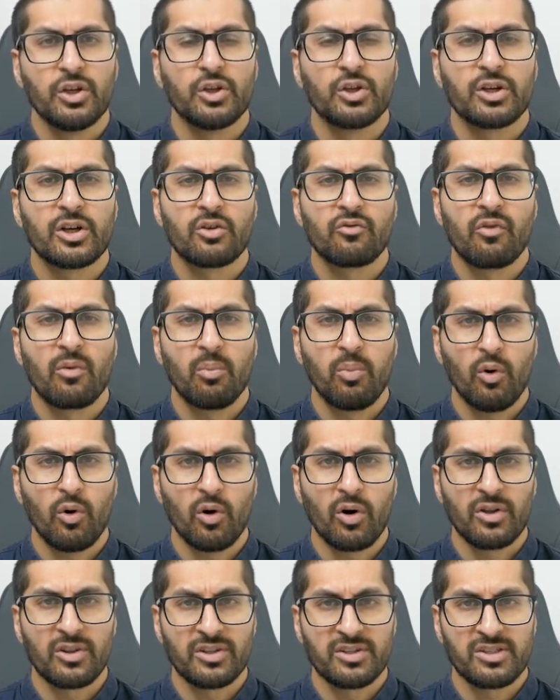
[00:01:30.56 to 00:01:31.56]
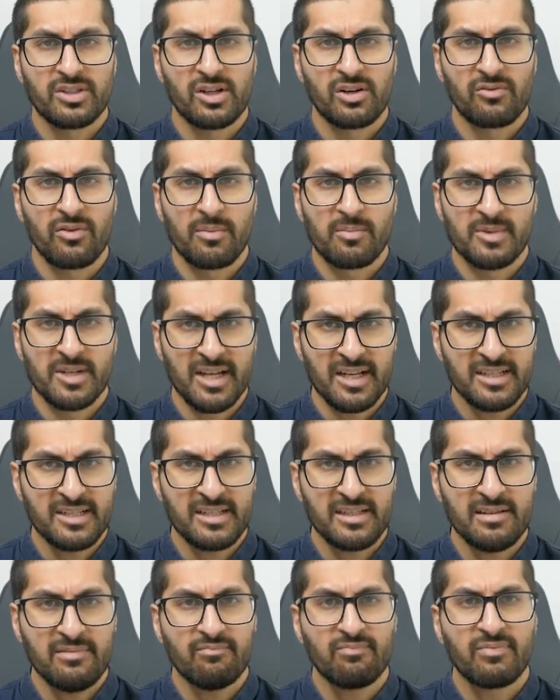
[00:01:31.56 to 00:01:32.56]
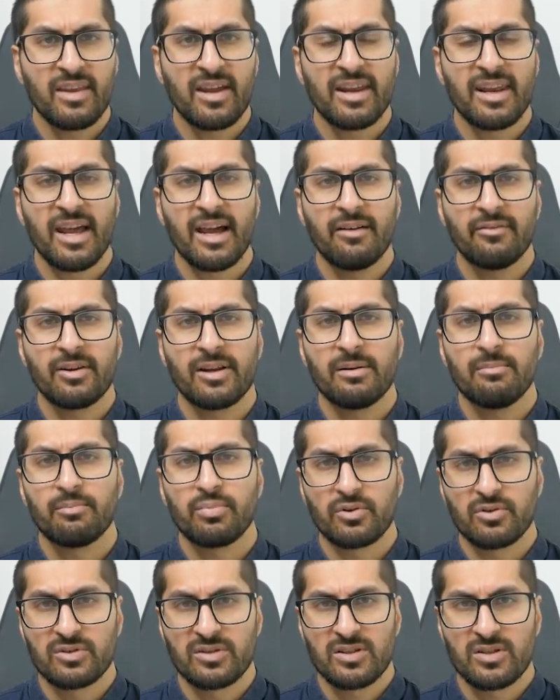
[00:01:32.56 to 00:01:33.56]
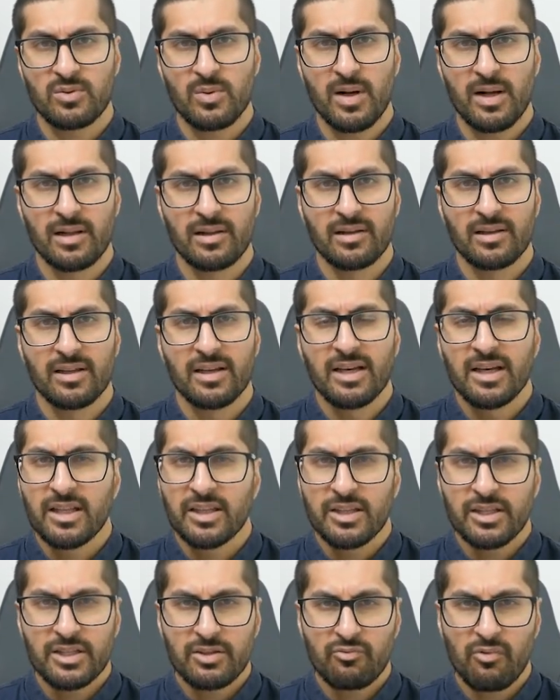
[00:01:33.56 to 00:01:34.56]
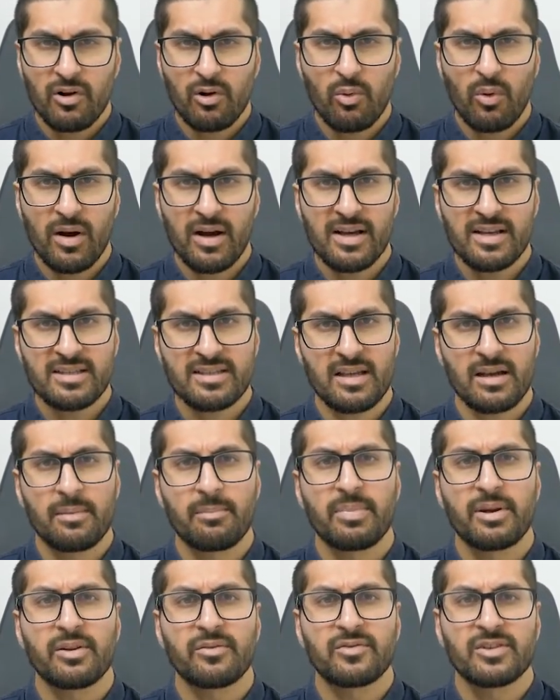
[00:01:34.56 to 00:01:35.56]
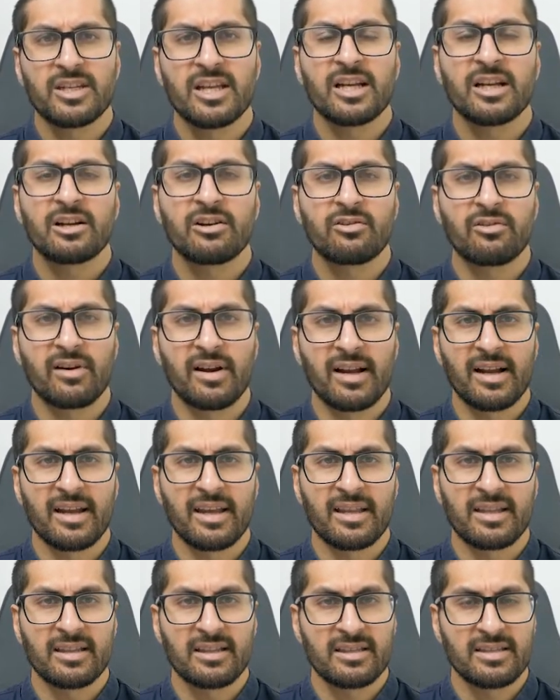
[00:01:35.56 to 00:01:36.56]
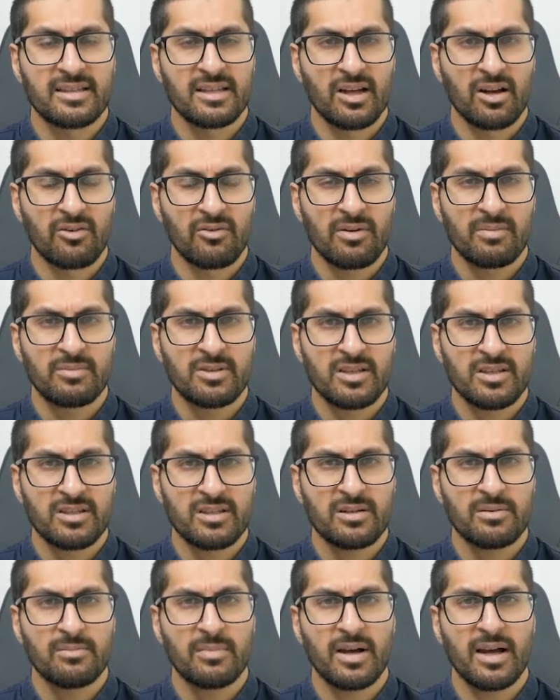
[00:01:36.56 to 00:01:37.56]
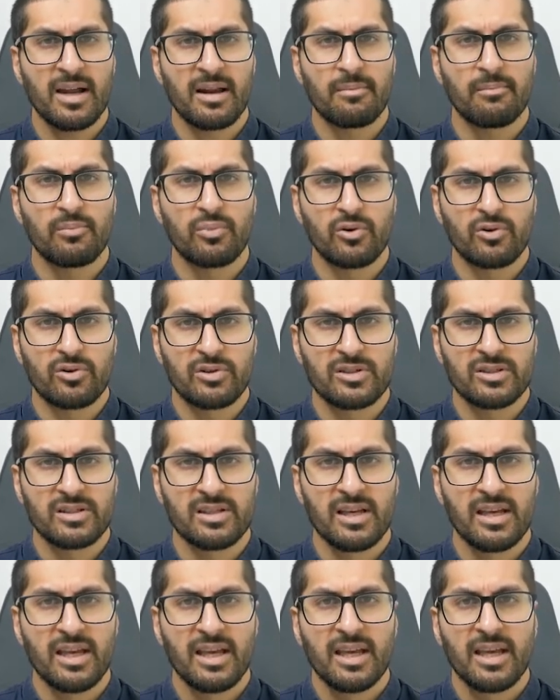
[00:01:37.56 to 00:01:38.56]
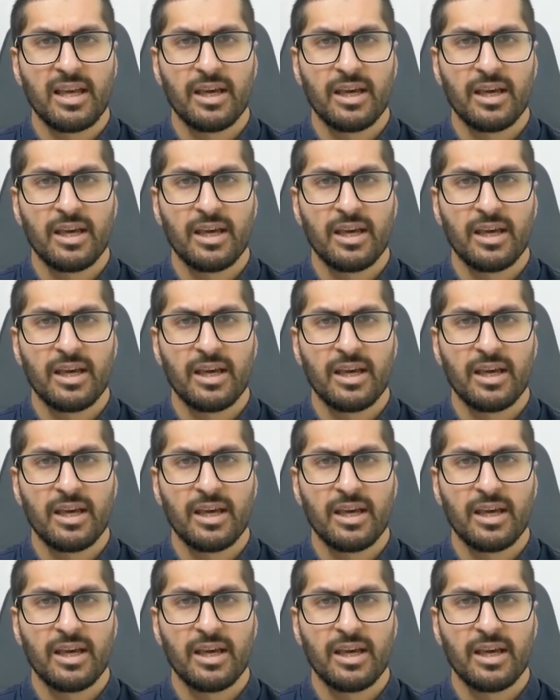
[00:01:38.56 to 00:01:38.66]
You can report on the CRM data and have it in books as well. This requires a bit of tinkering in the CRM system and books.